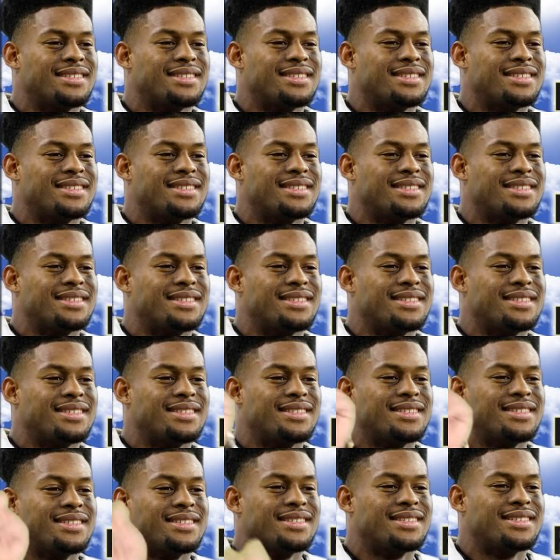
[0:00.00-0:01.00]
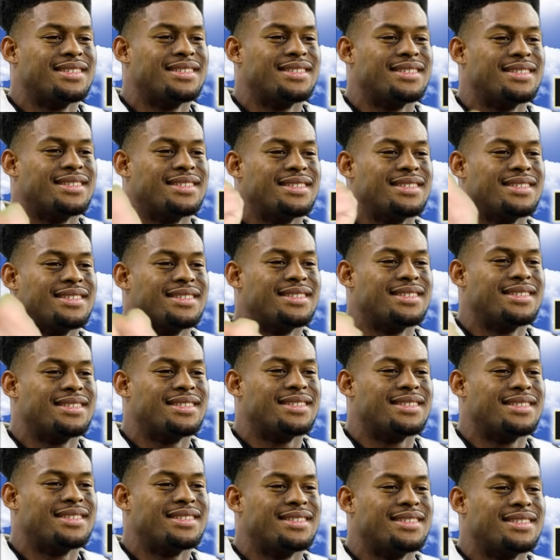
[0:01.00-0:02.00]

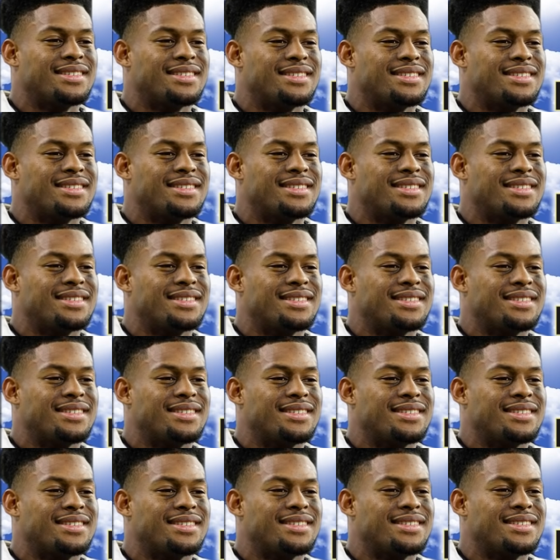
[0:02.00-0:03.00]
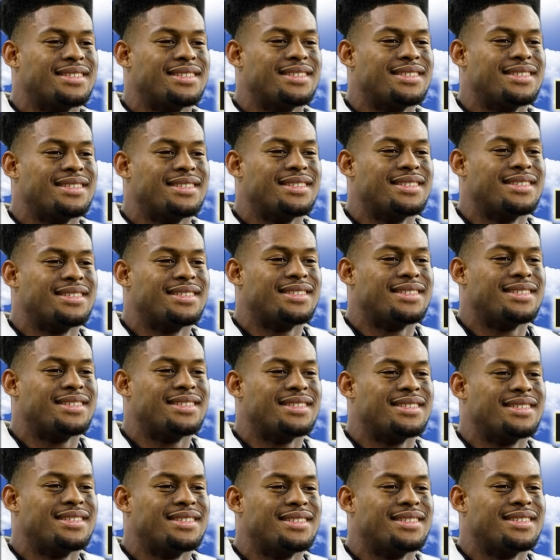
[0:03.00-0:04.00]

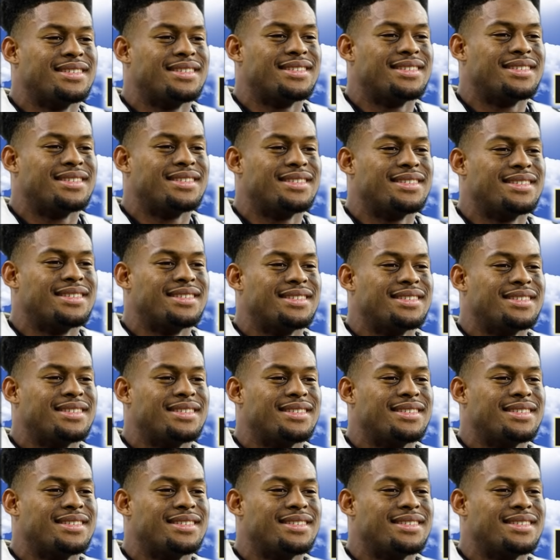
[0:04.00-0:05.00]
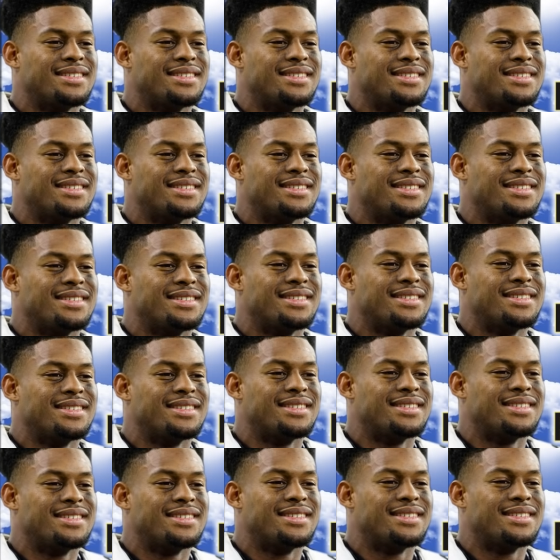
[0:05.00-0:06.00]

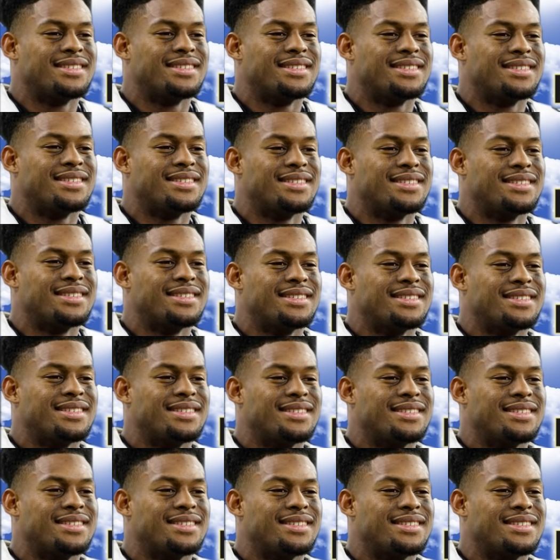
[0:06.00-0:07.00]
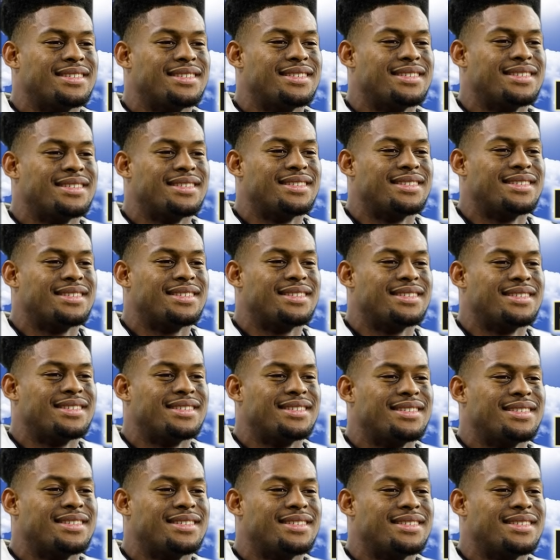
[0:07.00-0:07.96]
This person isn't speaking.